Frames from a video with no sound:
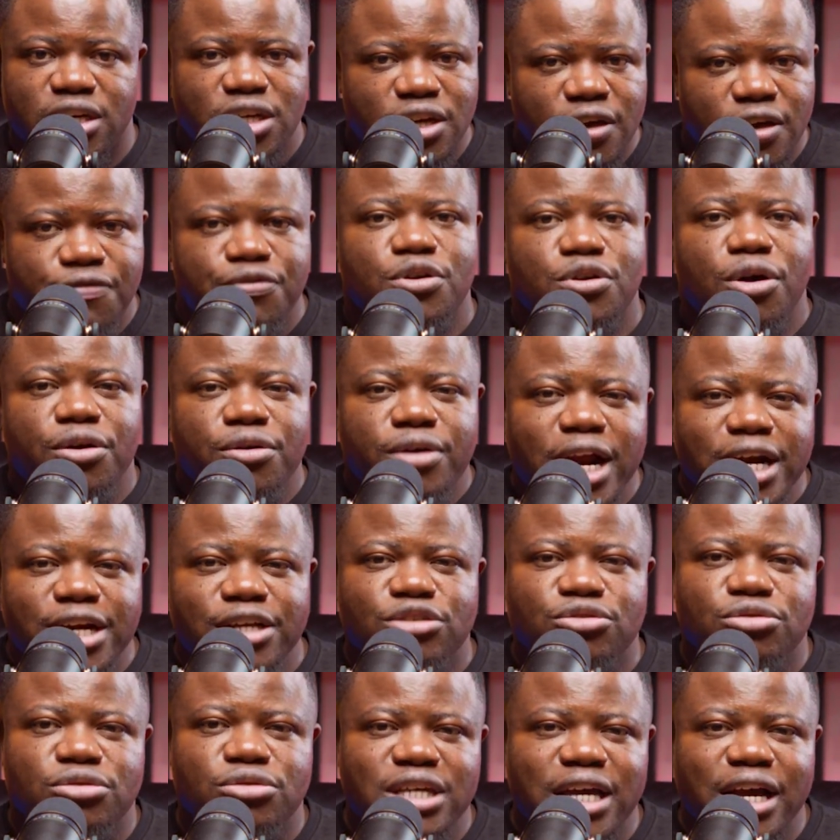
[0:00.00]
if you're ready
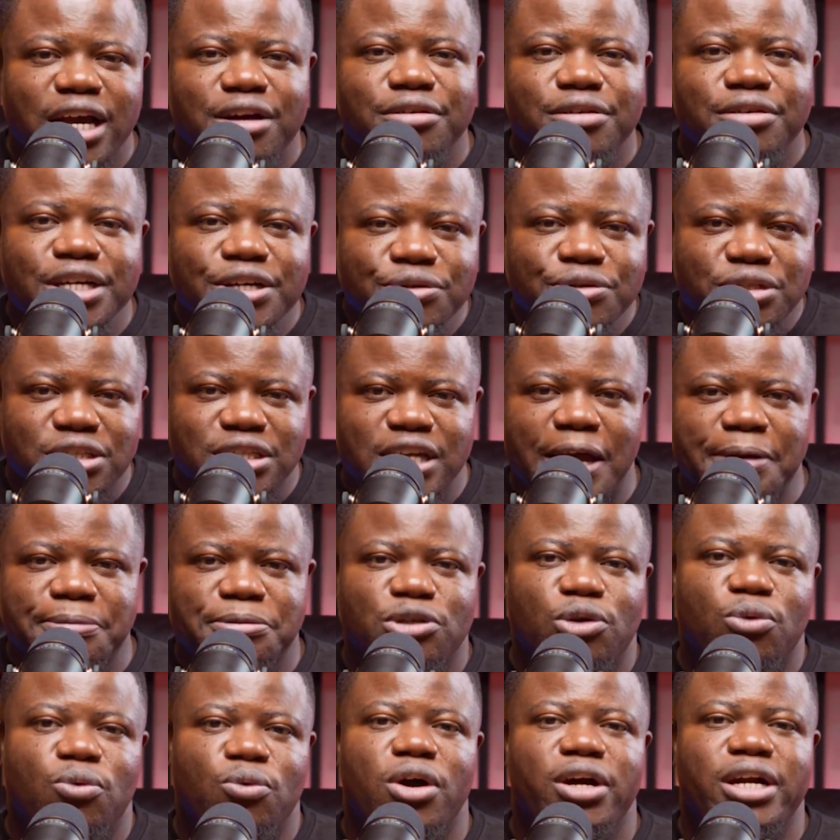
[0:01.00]
to take real steps
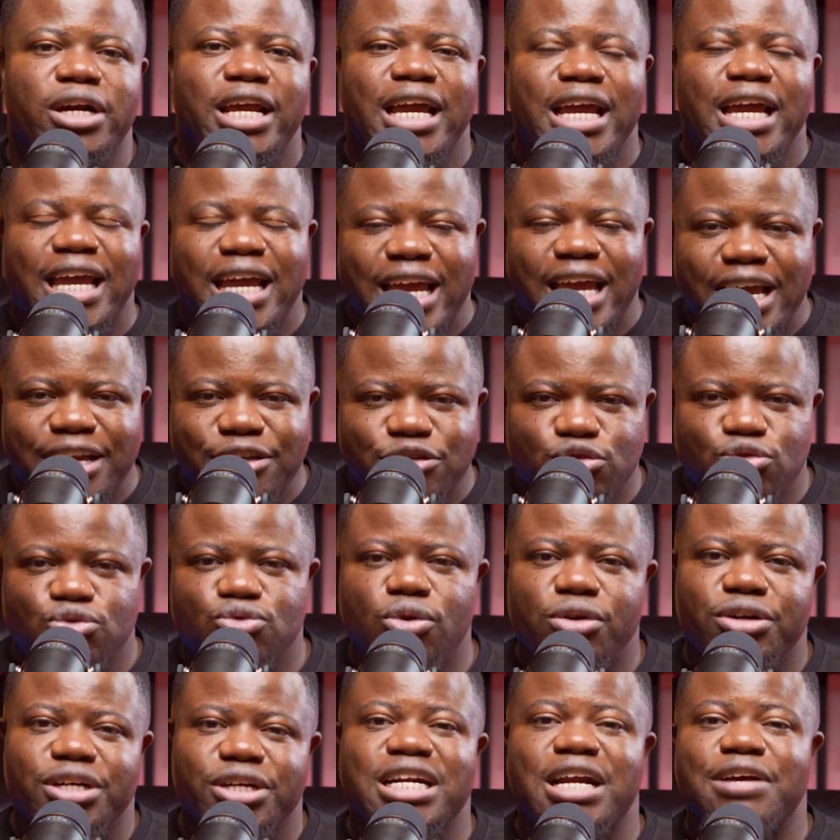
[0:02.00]
toward a
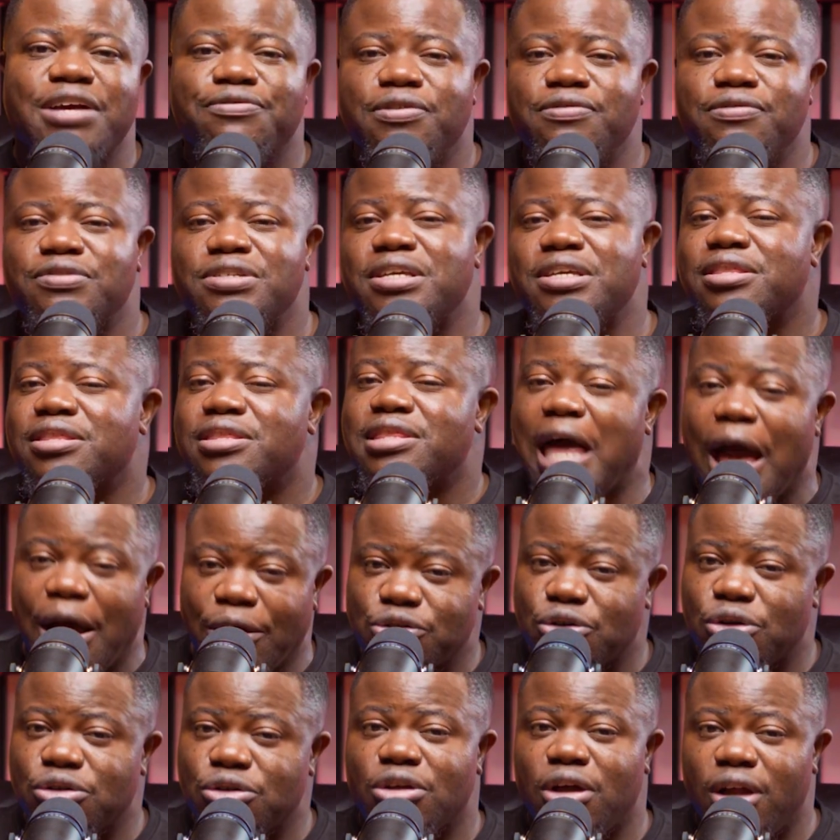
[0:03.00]

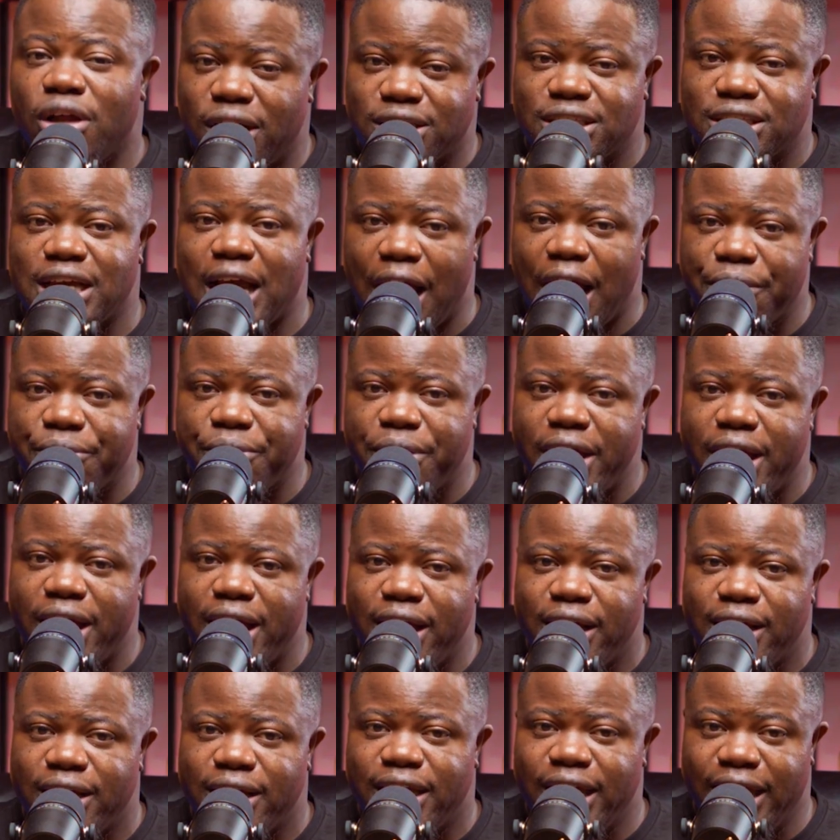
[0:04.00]
$250,000
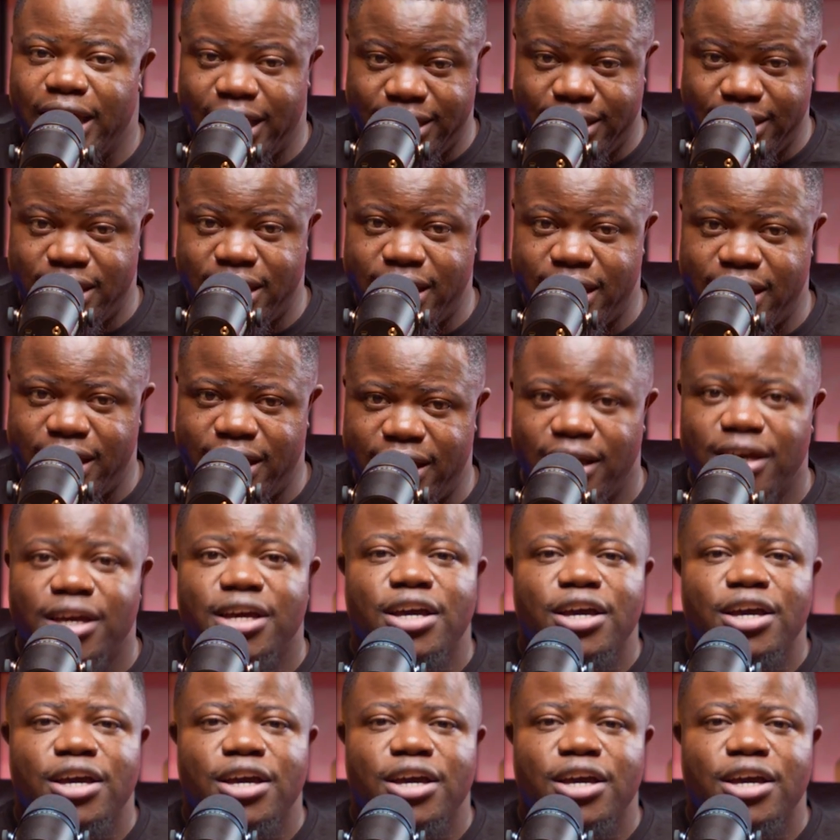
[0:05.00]
career a year,